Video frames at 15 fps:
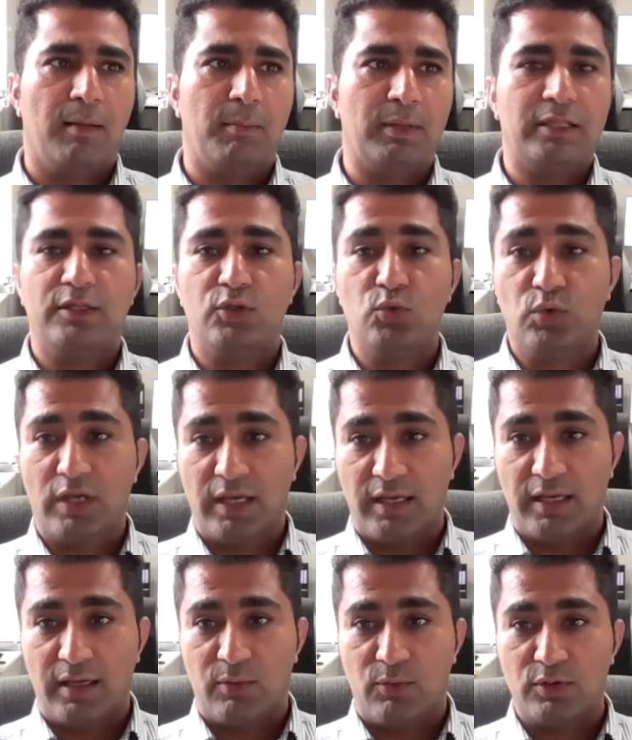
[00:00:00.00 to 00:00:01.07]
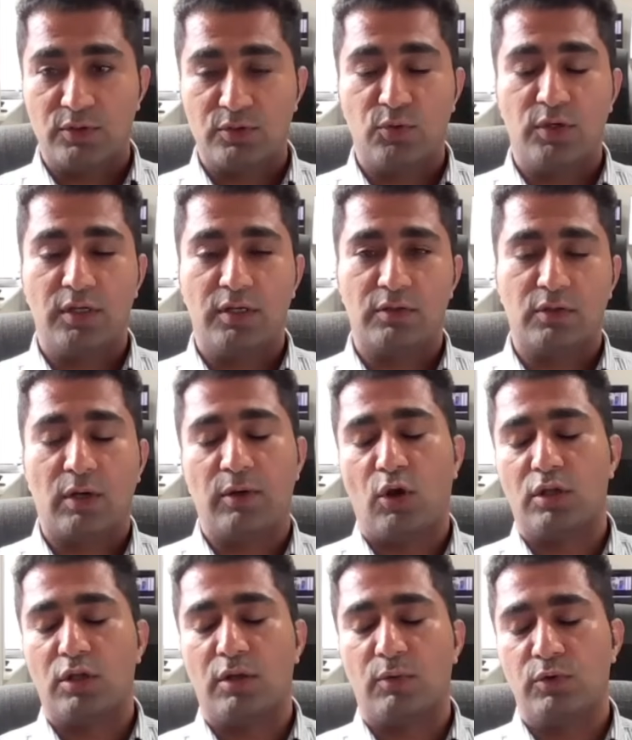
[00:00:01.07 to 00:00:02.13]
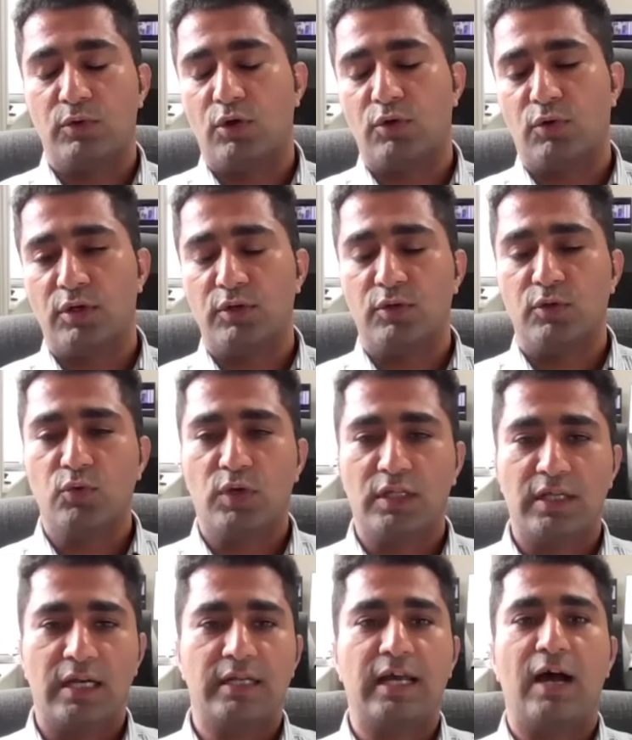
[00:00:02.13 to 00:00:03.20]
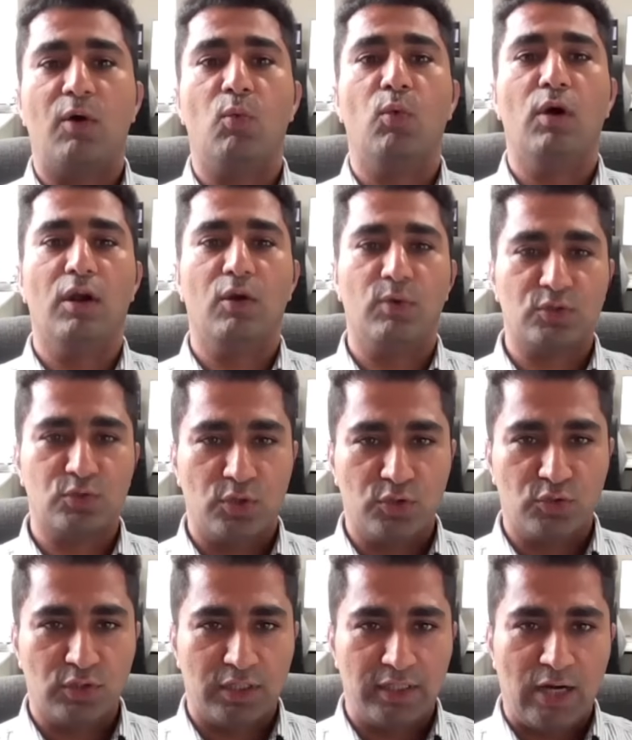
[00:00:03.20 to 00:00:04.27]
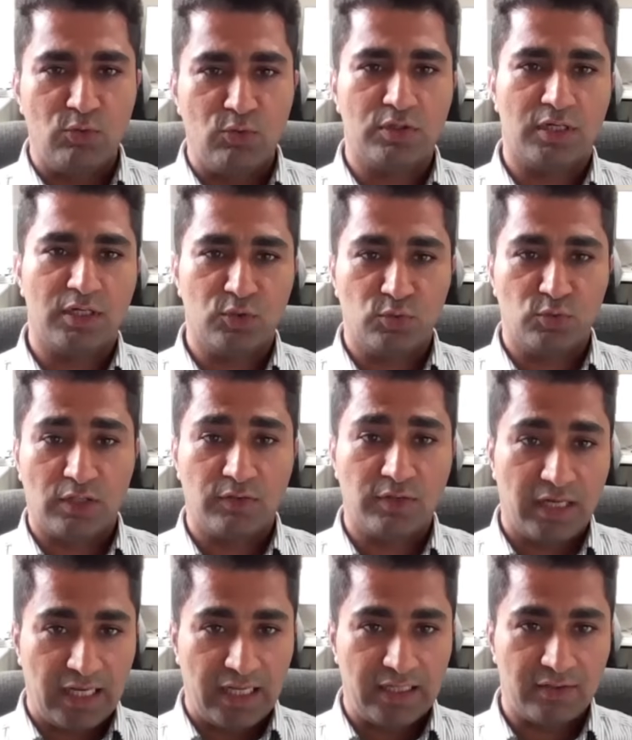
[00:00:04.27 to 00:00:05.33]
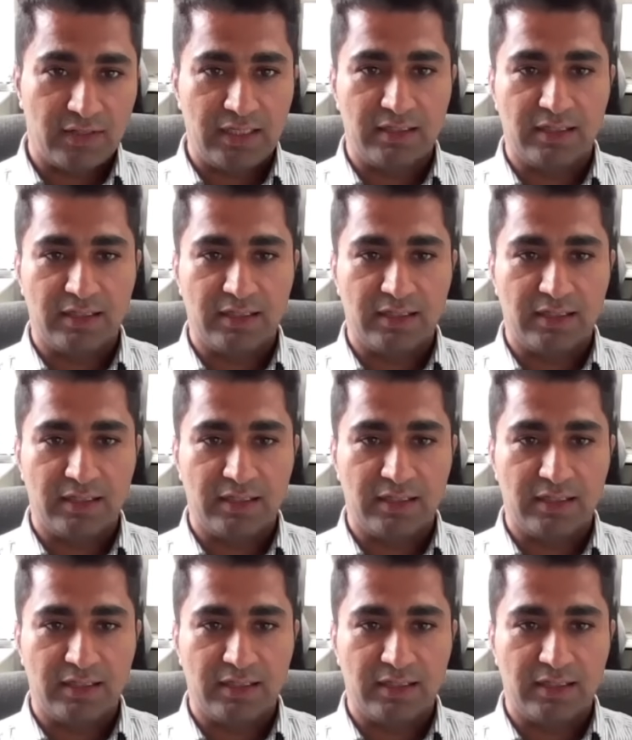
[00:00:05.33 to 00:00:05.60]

the UK was going, not only the UK, the entire world was going through the downturn in 2008, right?